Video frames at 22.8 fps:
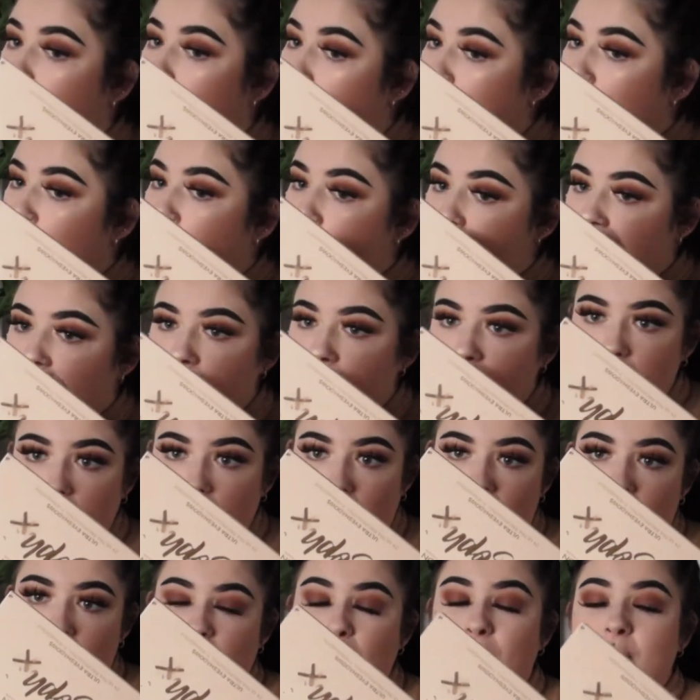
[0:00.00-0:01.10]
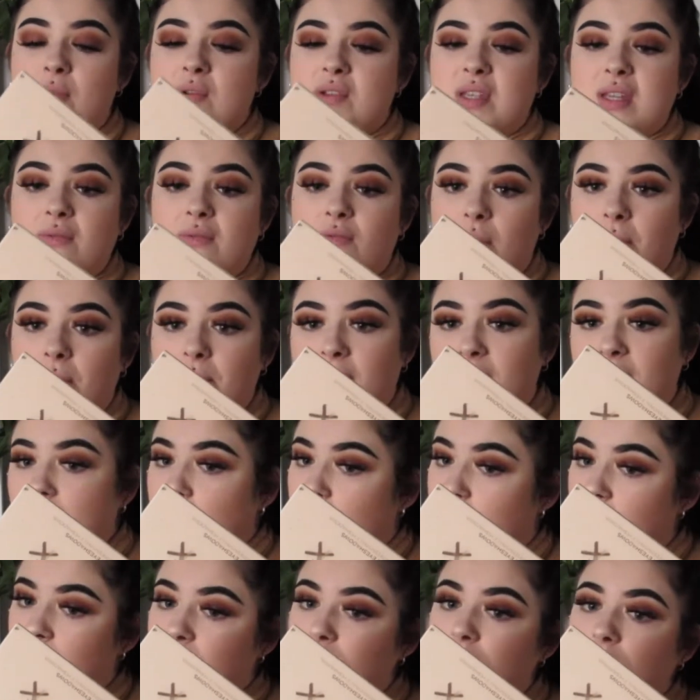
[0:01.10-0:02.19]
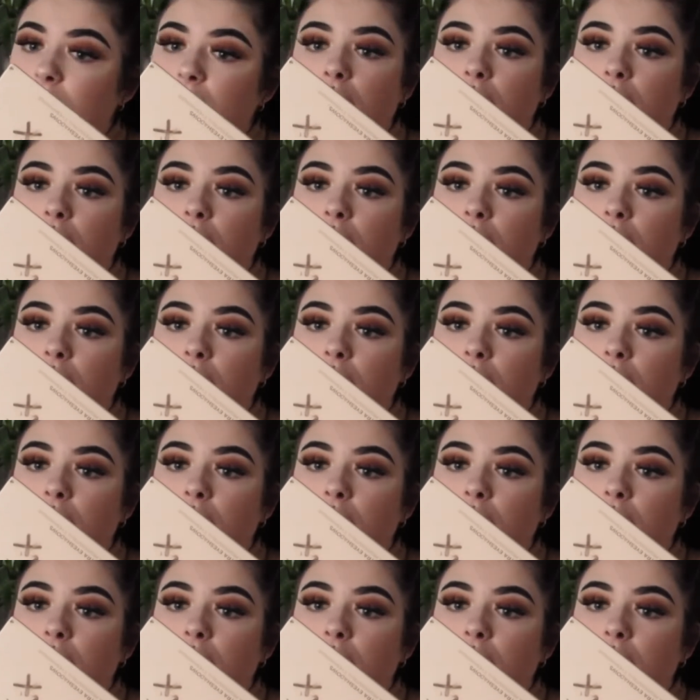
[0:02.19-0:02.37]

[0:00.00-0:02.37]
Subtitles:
I have bruising from before,